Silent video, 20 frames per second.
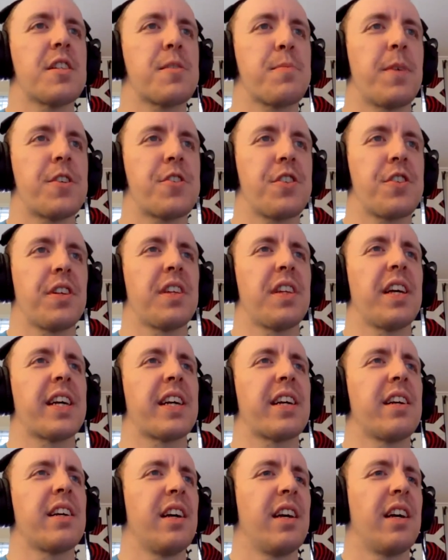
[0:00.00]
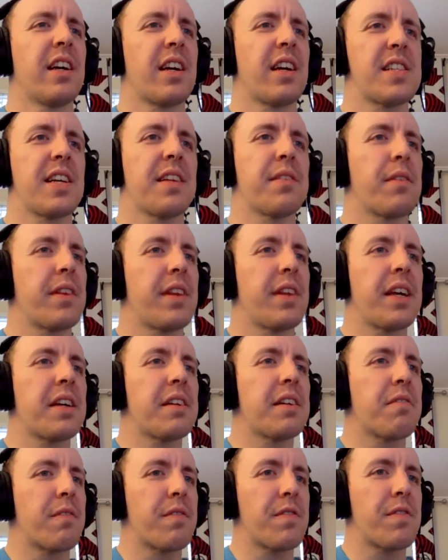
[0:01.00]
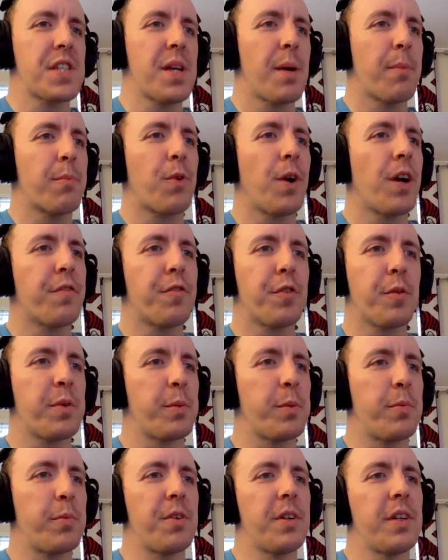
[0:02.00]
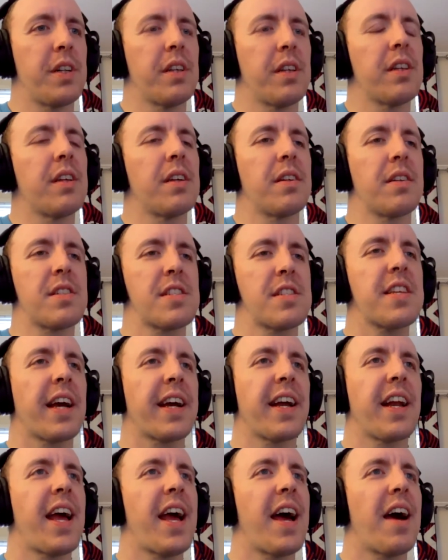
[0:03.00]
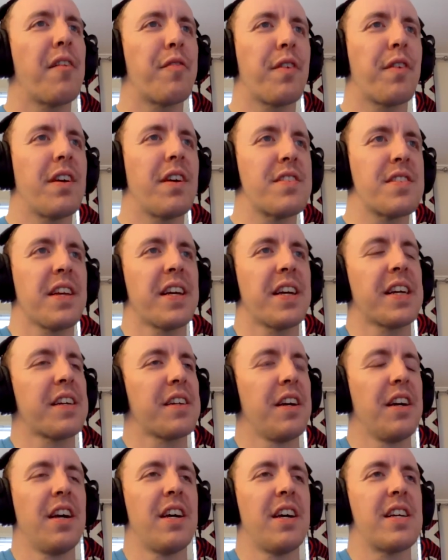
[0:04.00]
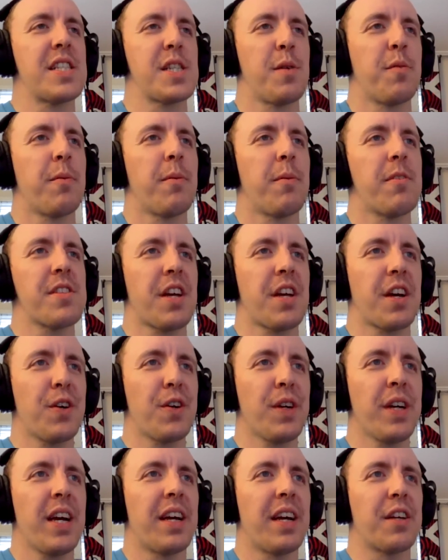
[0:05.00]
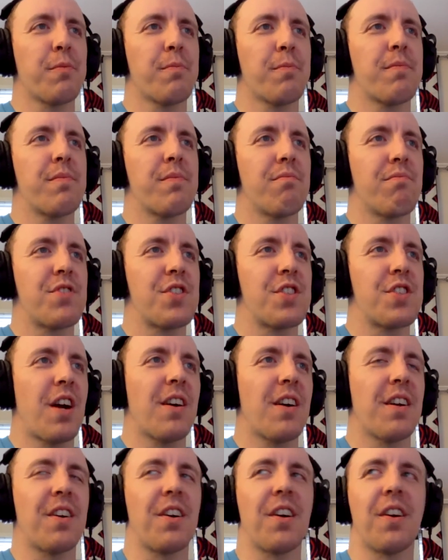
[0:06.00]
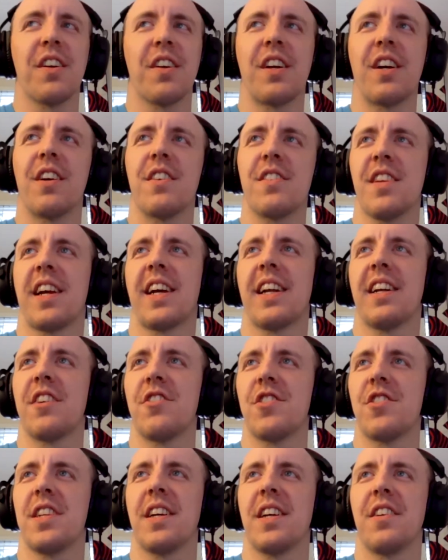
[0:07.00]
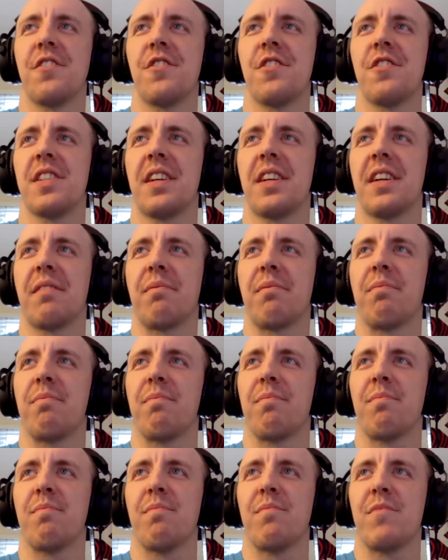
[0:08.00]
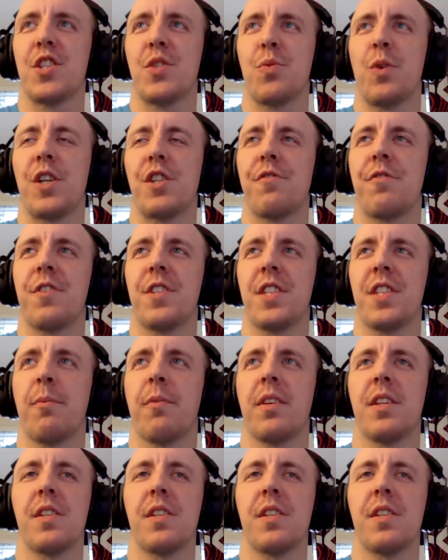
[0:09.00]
especially like said they subbed quite a few people in in the second half, and I was like, someone was like, "Oh yeah, you started earlier." It's like an, just an interesting switch for some of